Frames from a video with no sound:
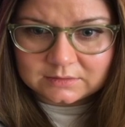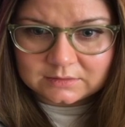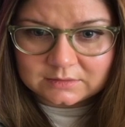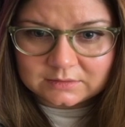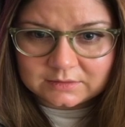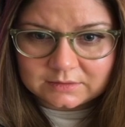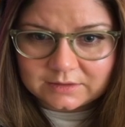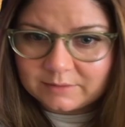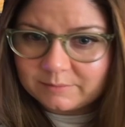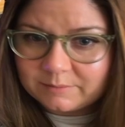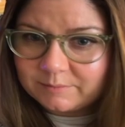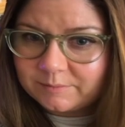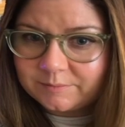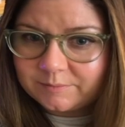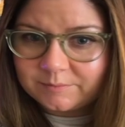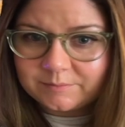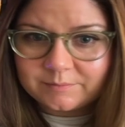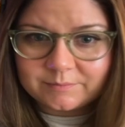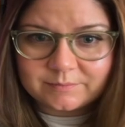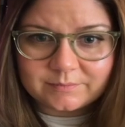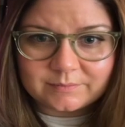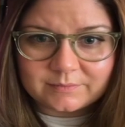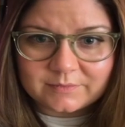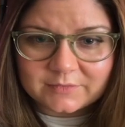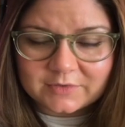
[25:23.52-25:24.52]
Yep,
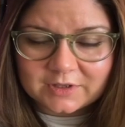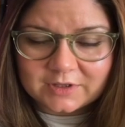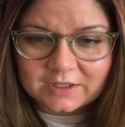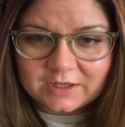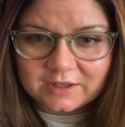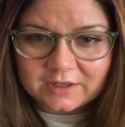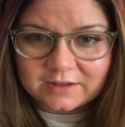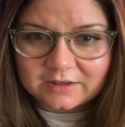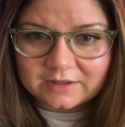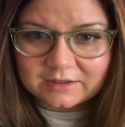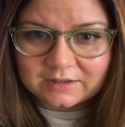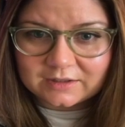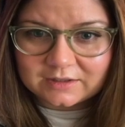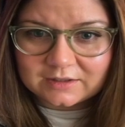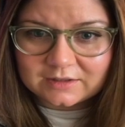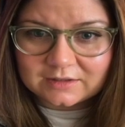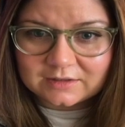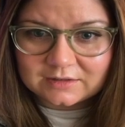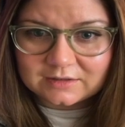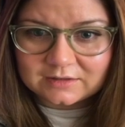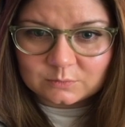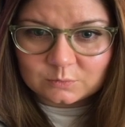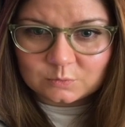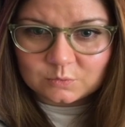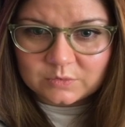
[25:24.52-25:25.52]
nothing.
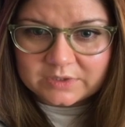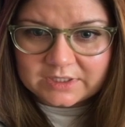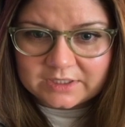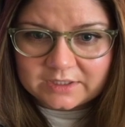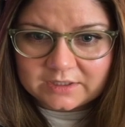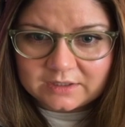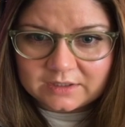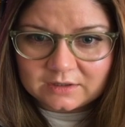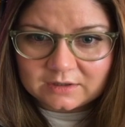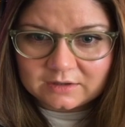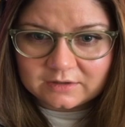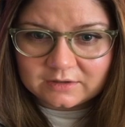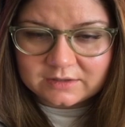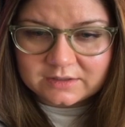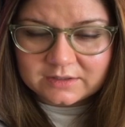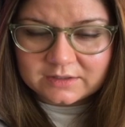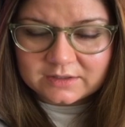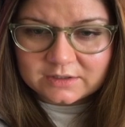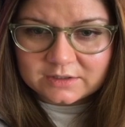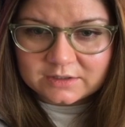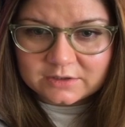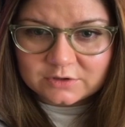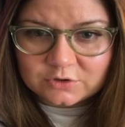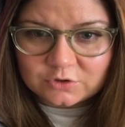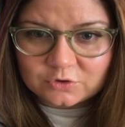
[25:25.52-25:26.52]
We are
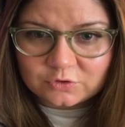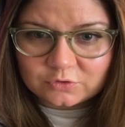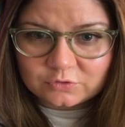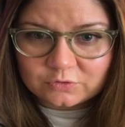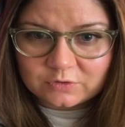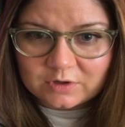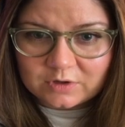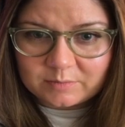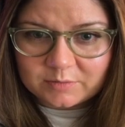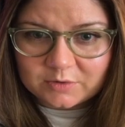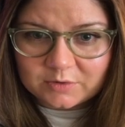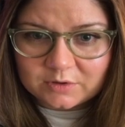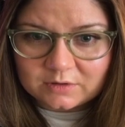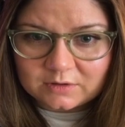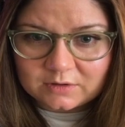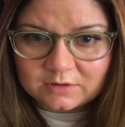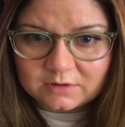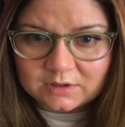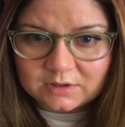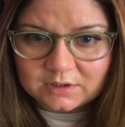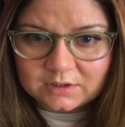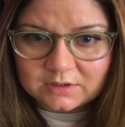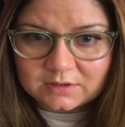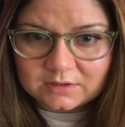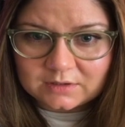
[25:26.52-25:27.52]
in
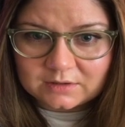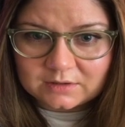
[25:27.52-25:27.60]
trouble.